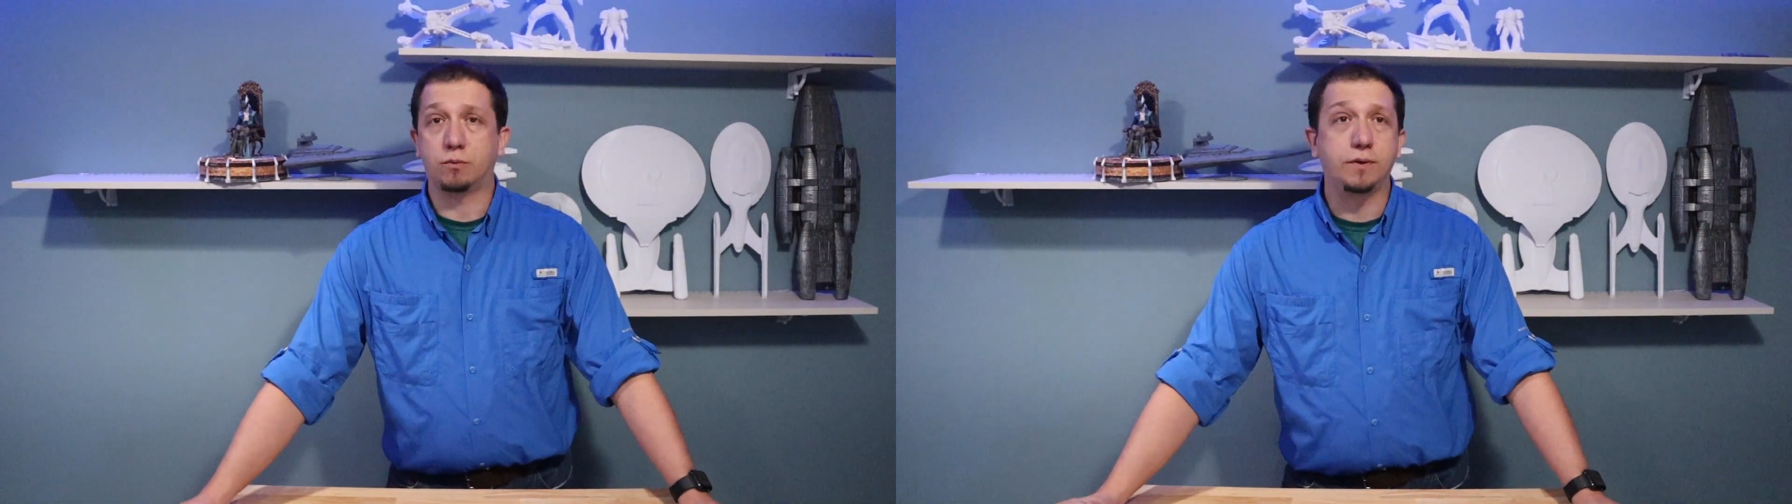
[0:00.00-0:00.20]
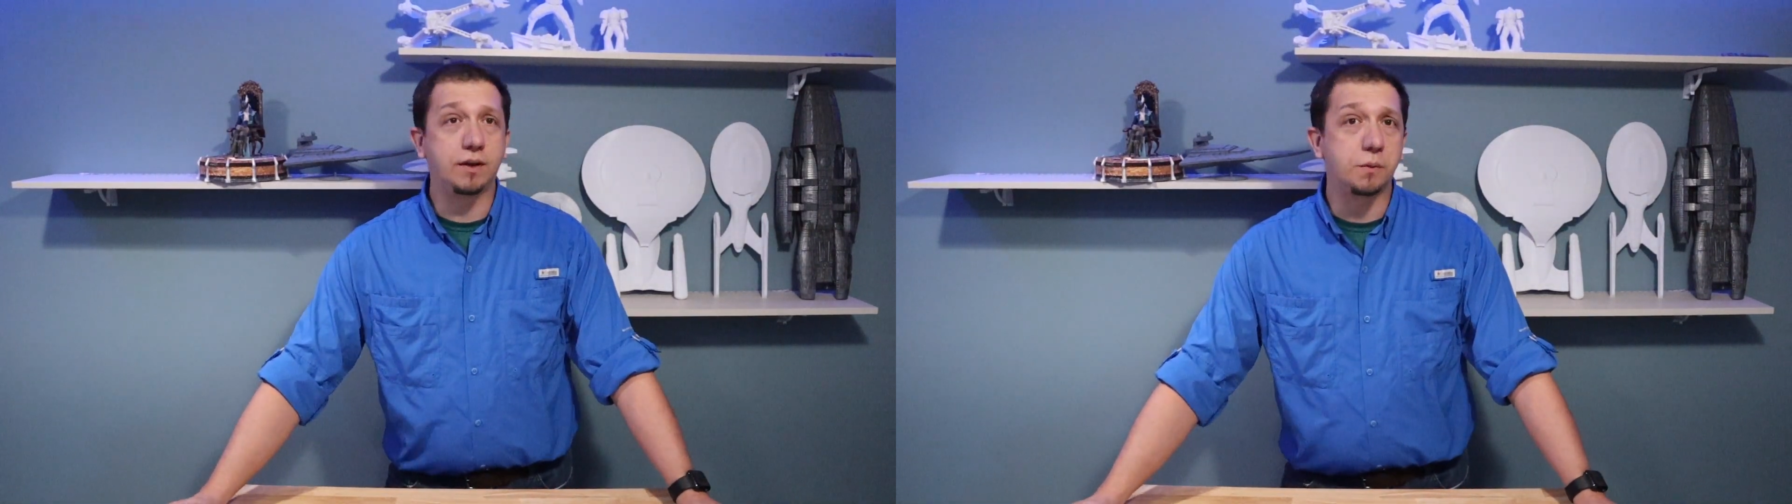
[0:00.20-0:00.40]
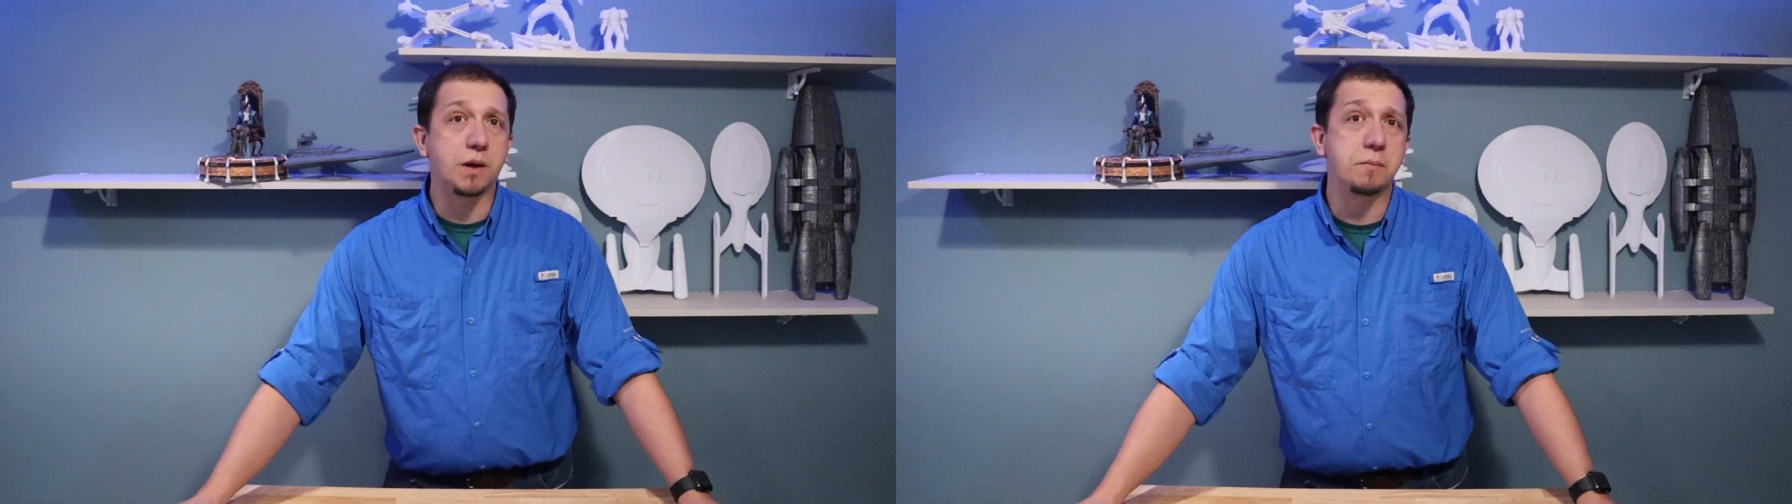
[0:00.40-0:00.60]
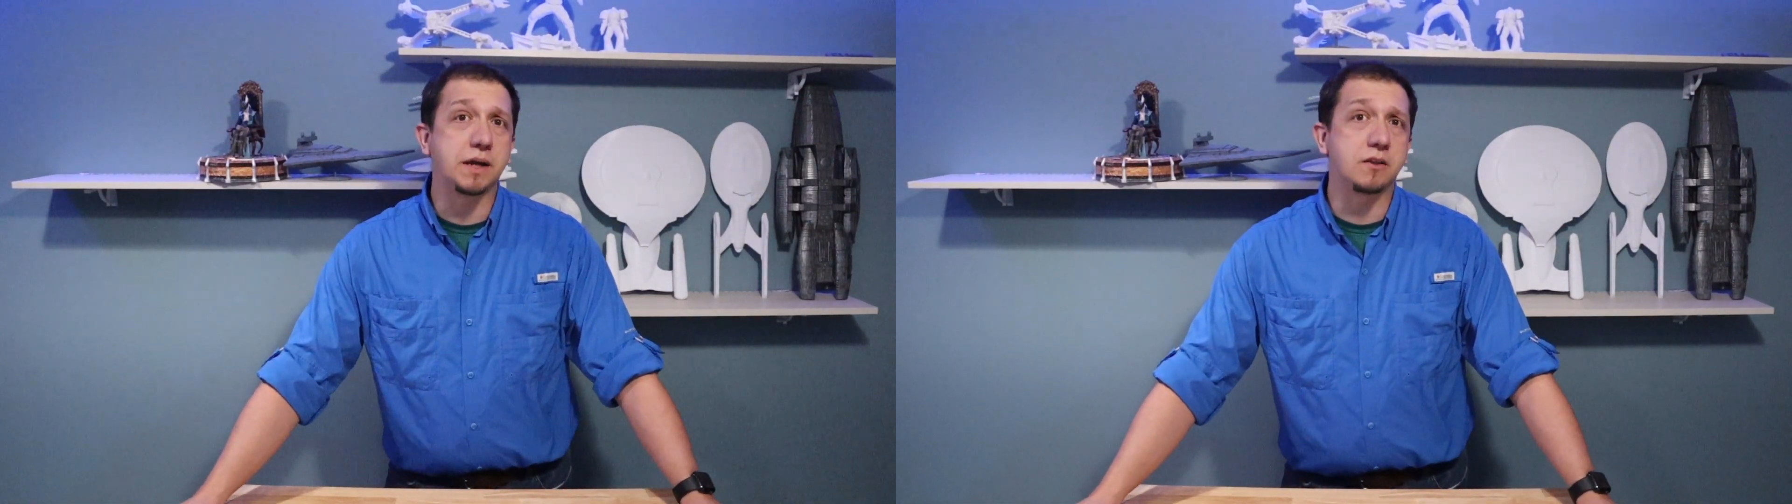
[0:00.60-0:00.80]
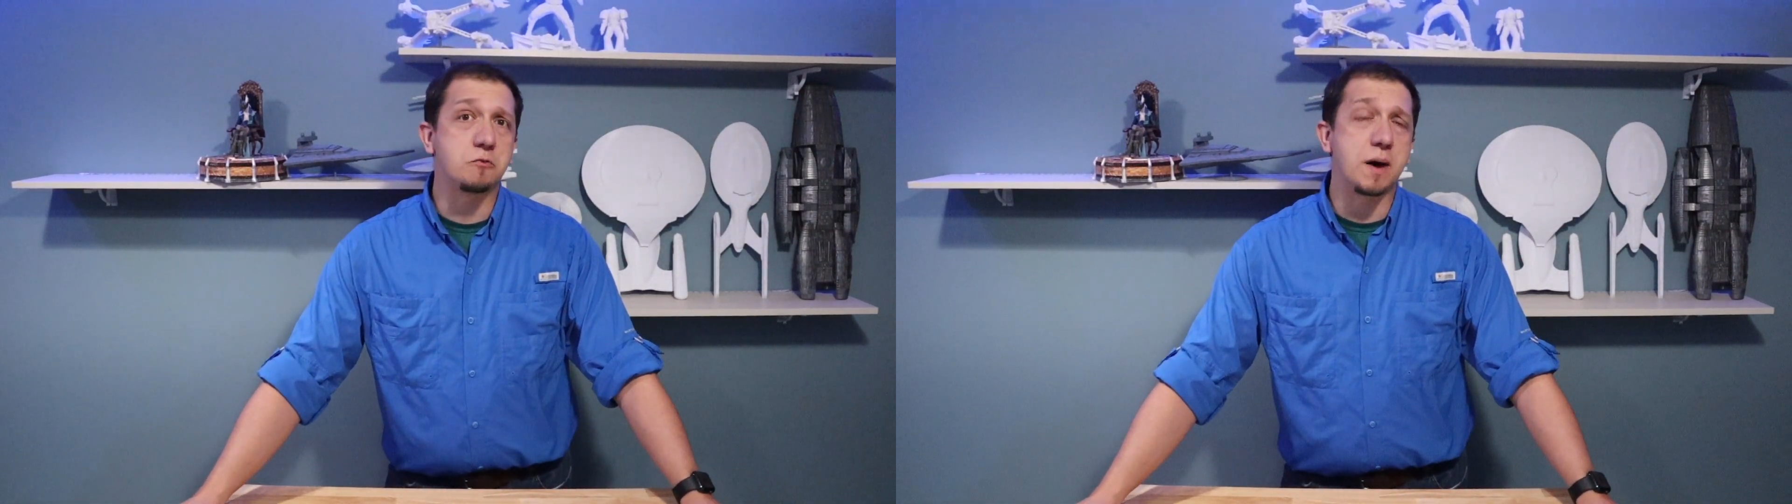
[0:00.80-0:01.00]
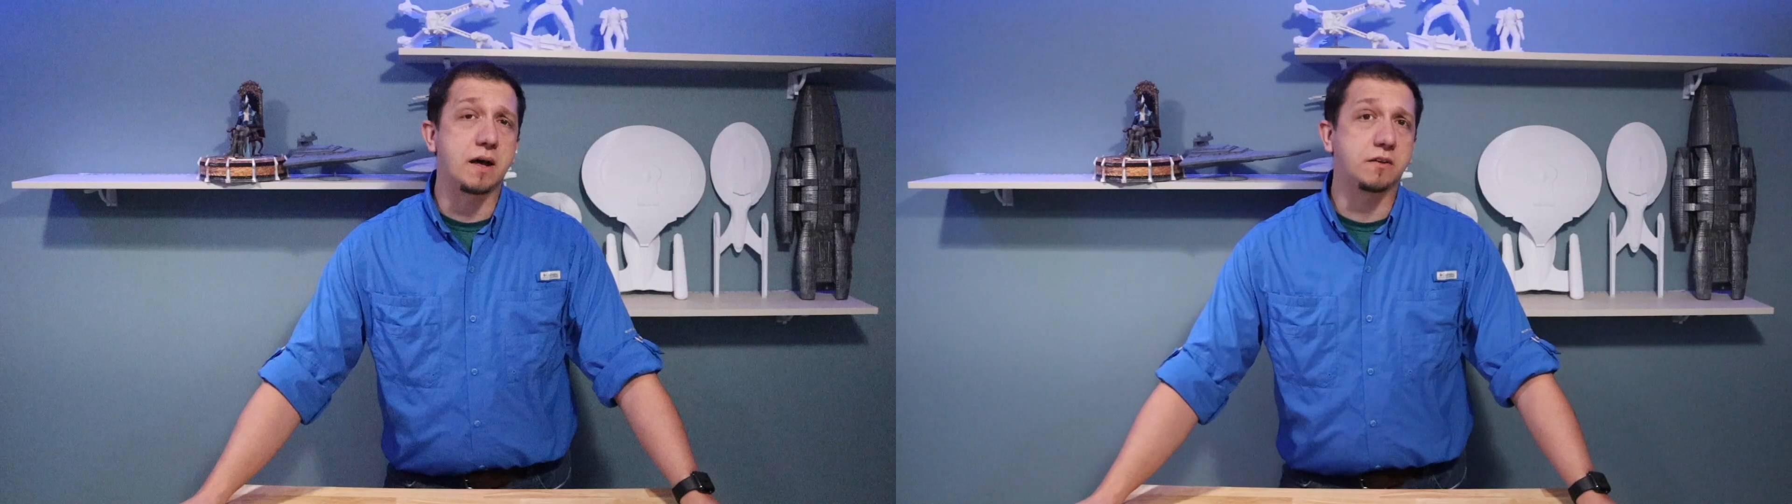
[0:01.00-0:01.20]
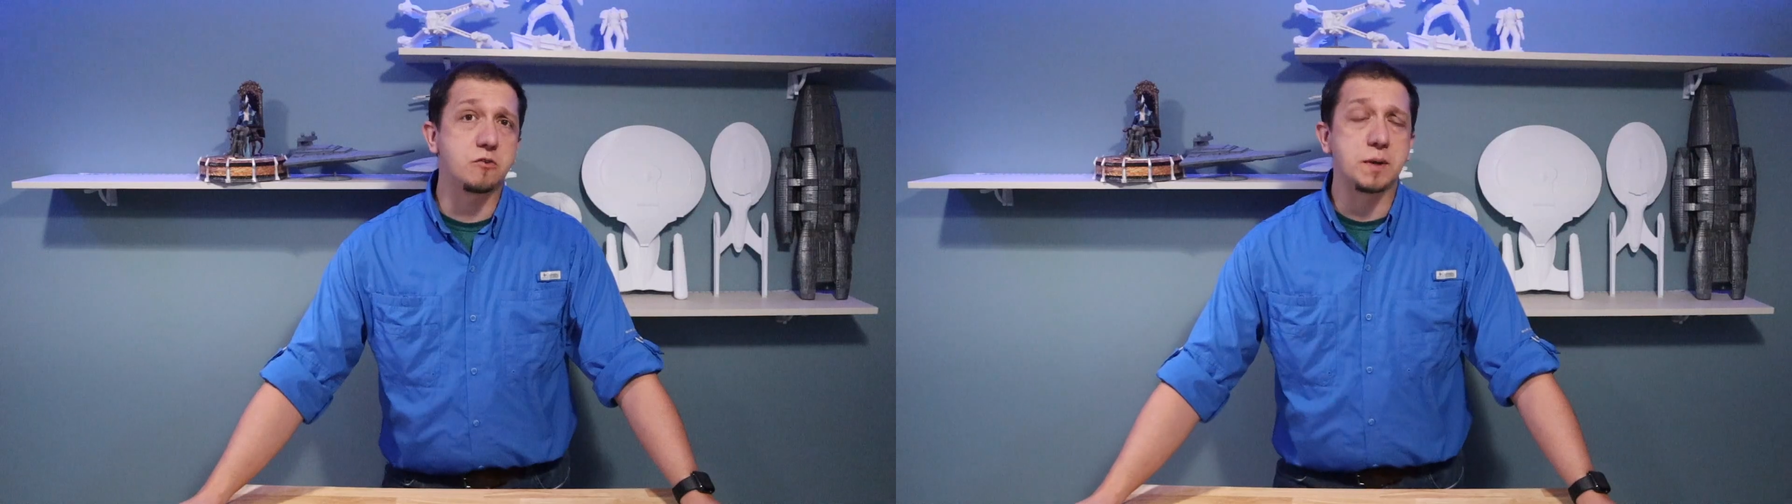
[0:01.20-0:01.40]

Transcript: and really want to make this model,